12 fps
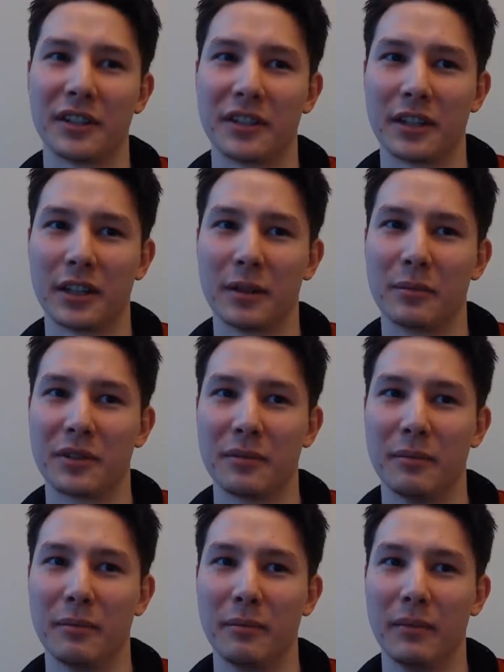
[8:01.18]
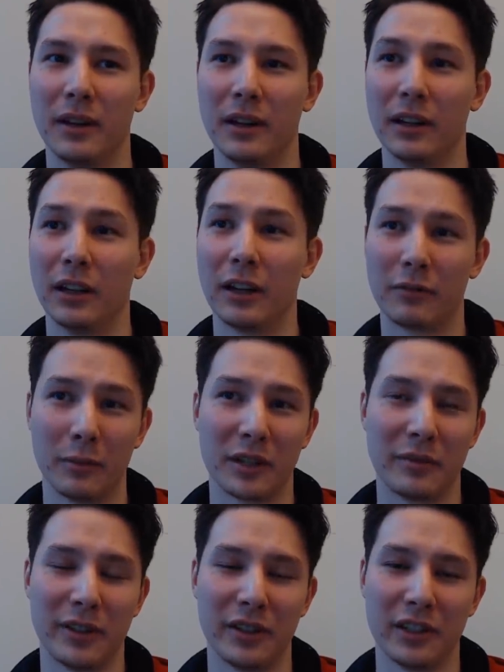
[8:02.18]
process comes a lot from
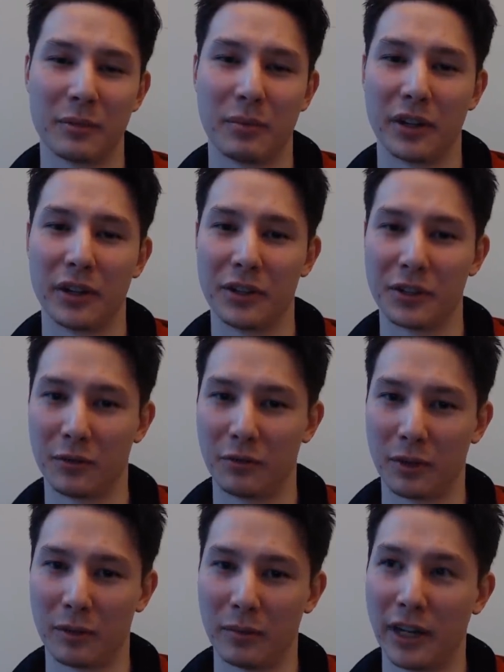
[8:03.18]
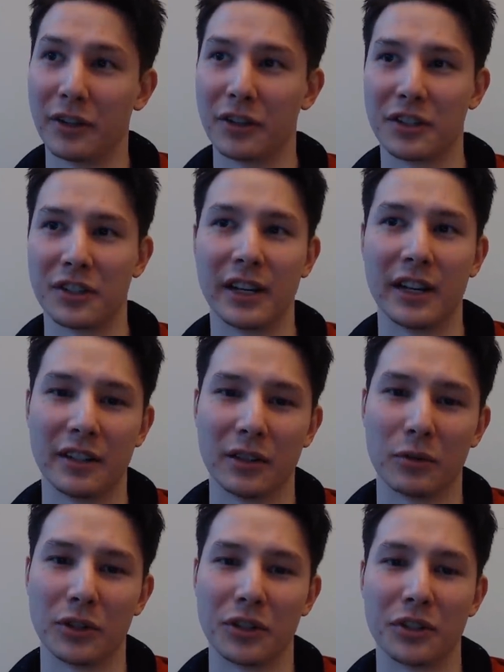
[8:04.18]
experience, but also from
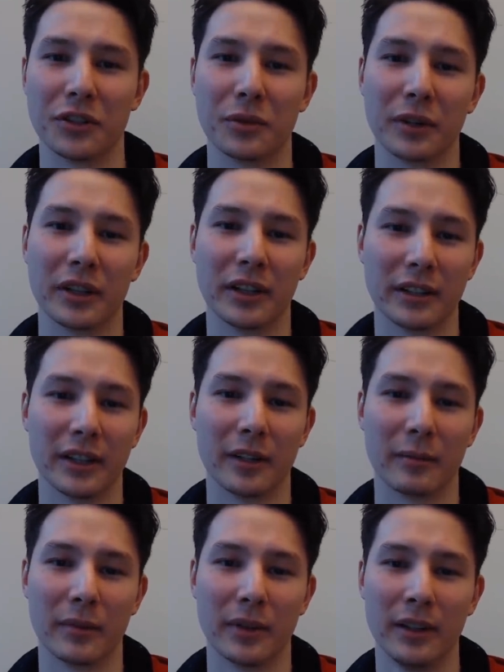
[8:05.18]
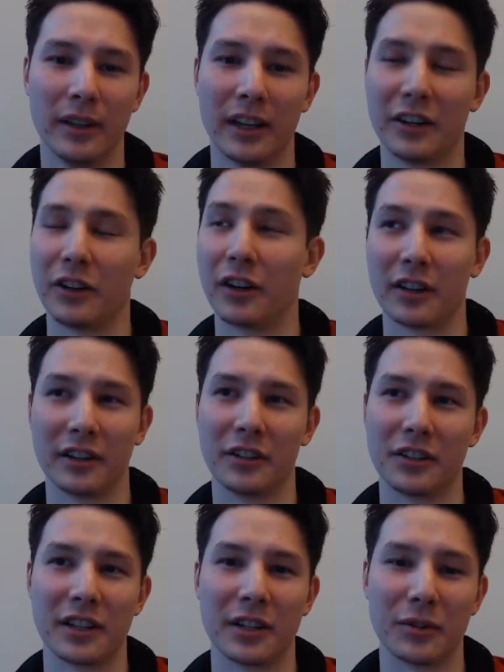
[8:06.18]
understanding what you're doing in-game. And you're not going to
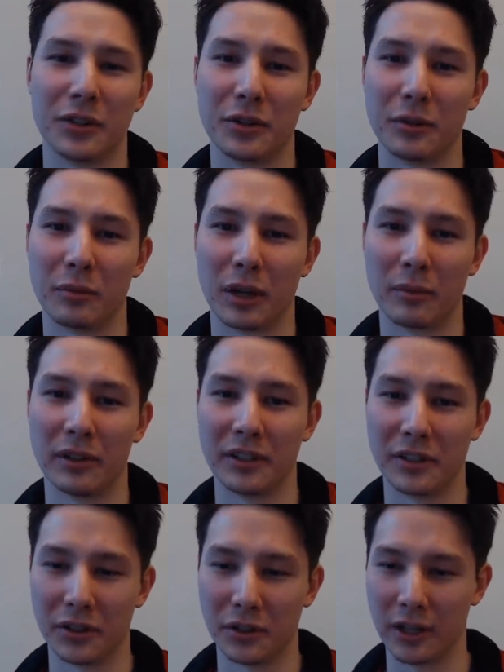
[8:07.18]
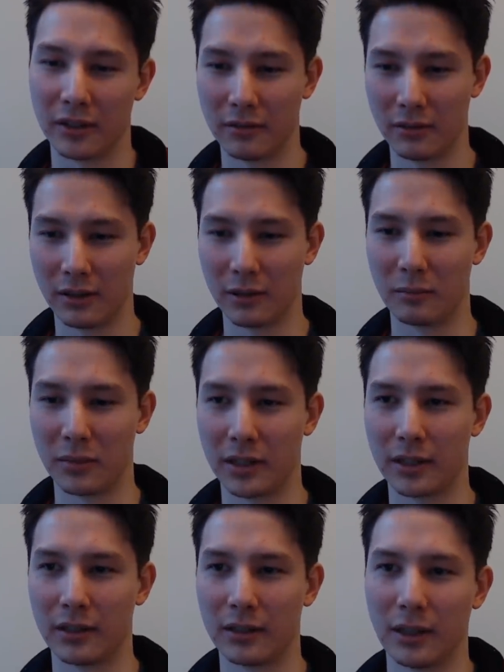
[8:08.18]
understand what you're doing properly until you get a,
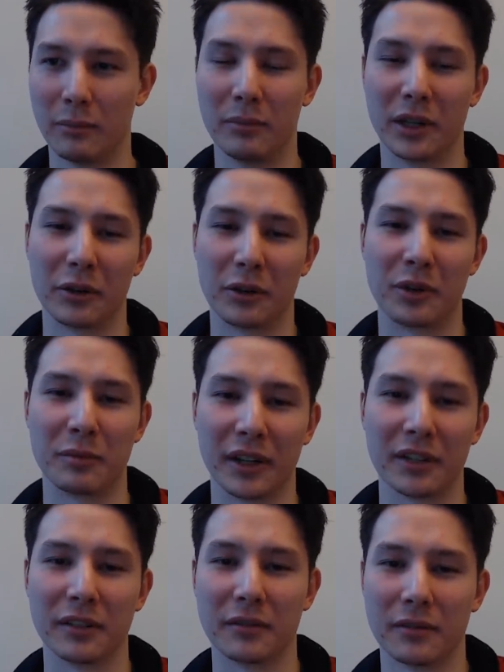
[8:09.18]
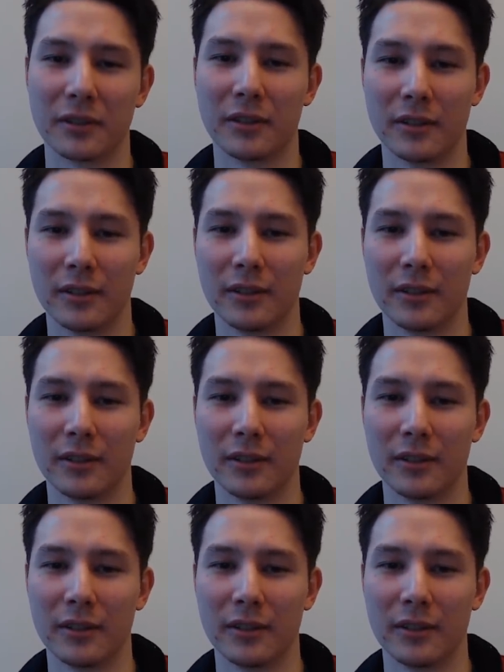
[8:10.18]
a bigger perspective.